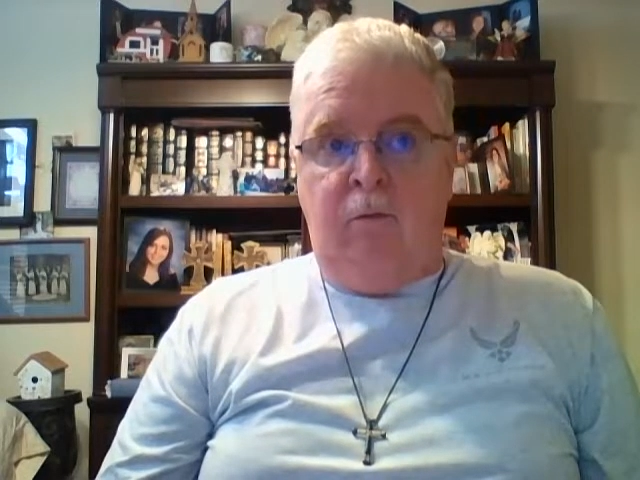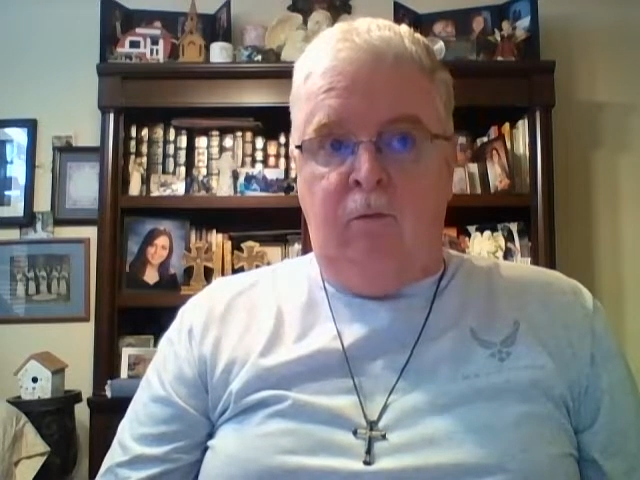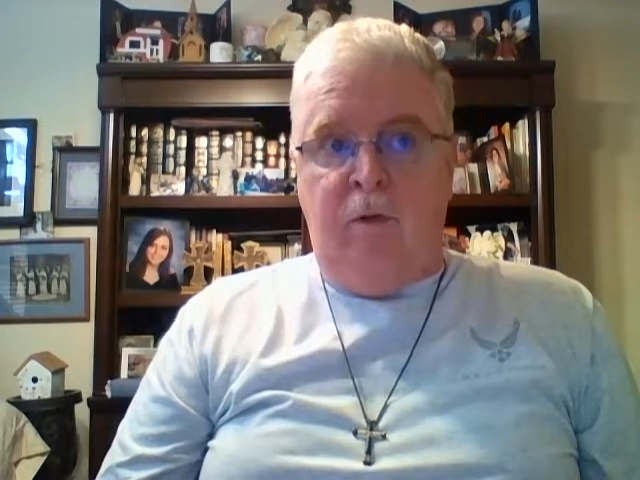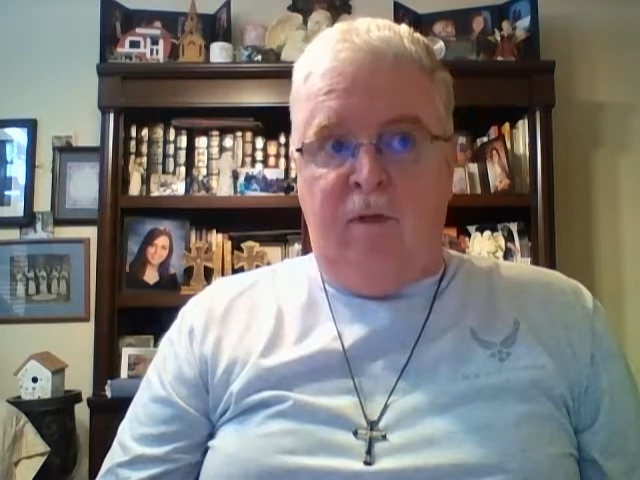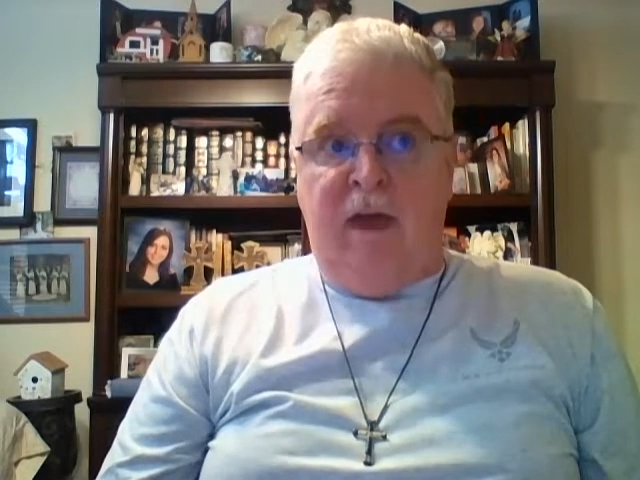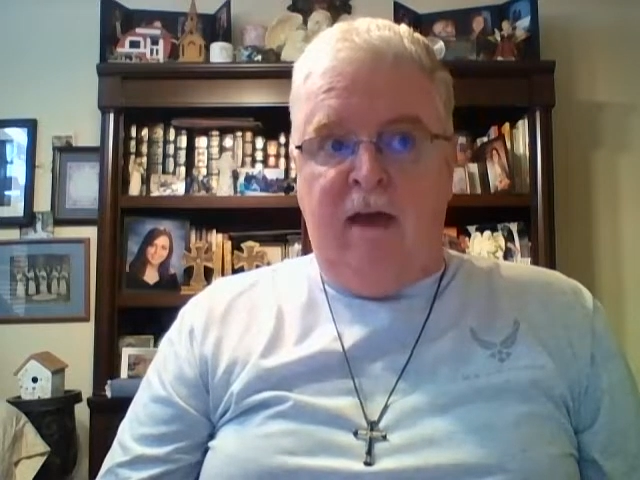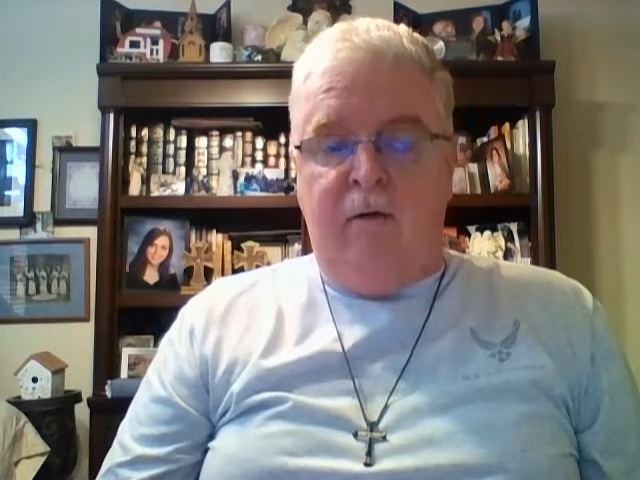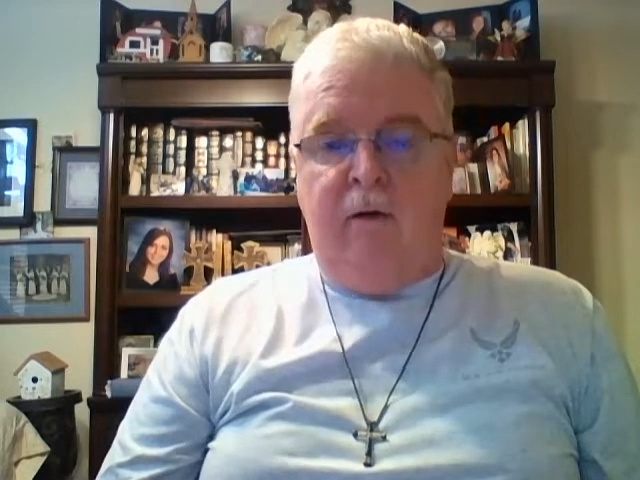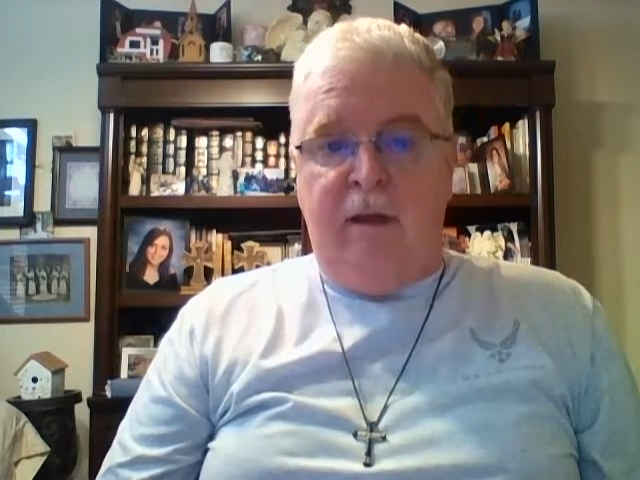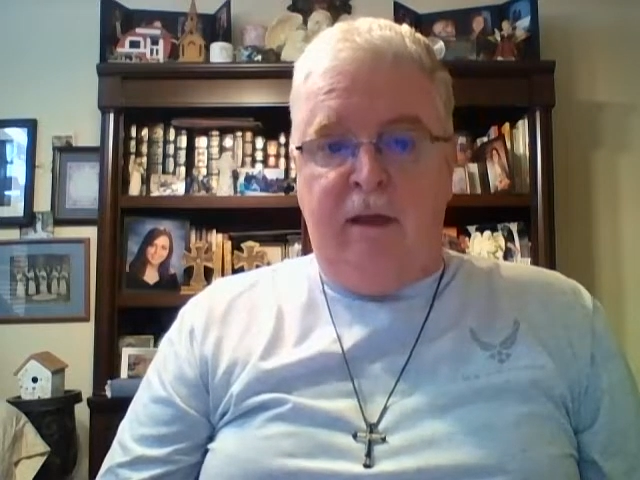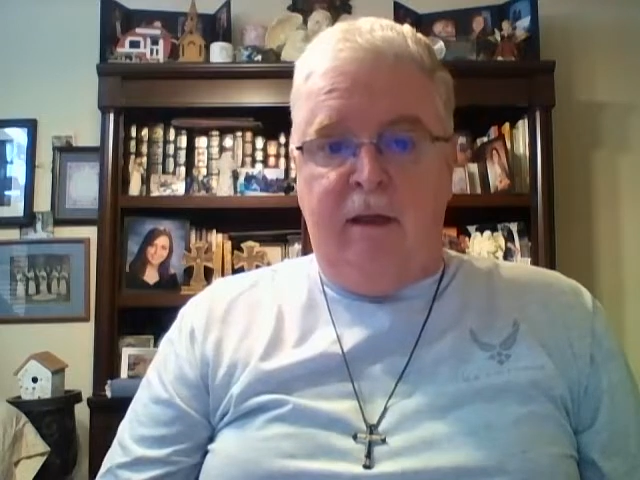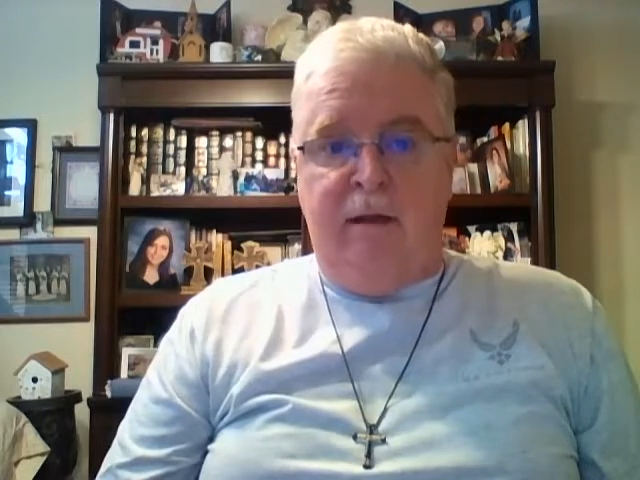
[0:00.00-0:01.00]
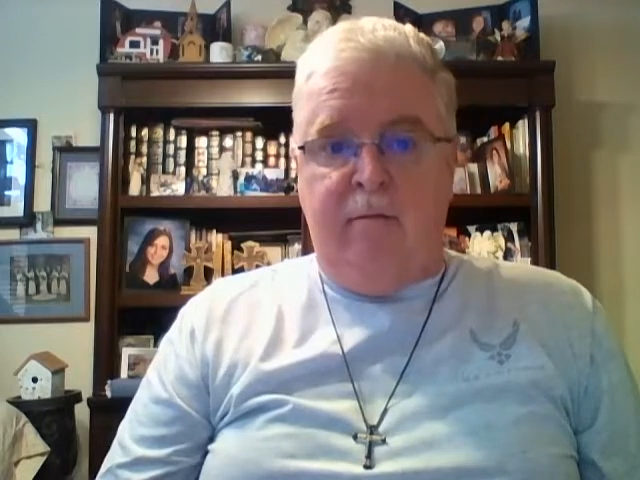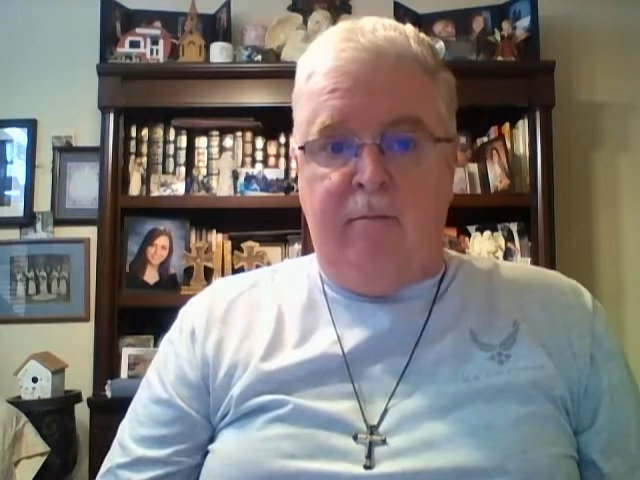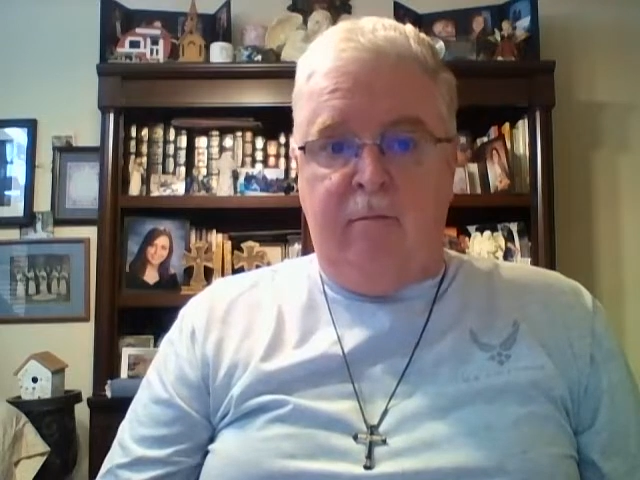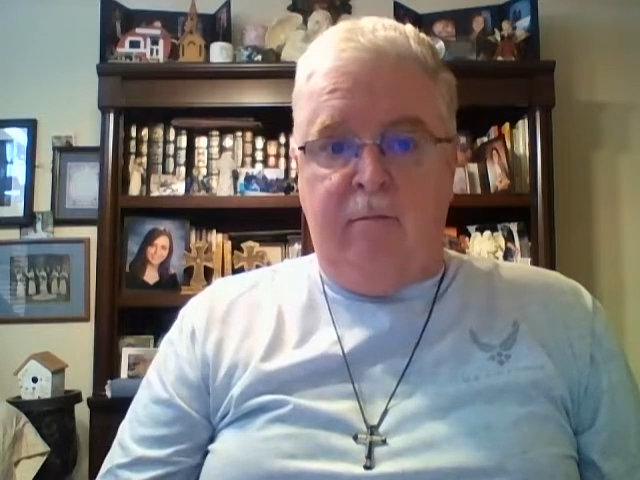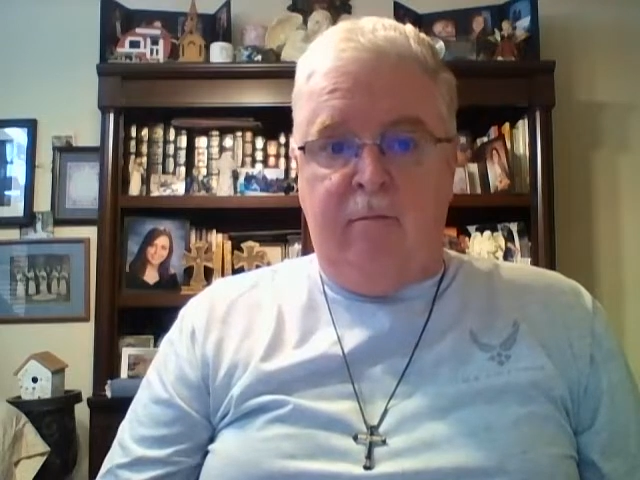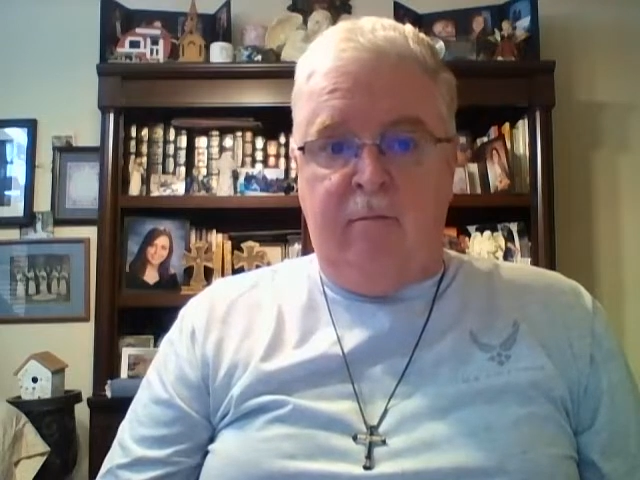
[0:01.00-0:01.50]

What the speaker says: Without him,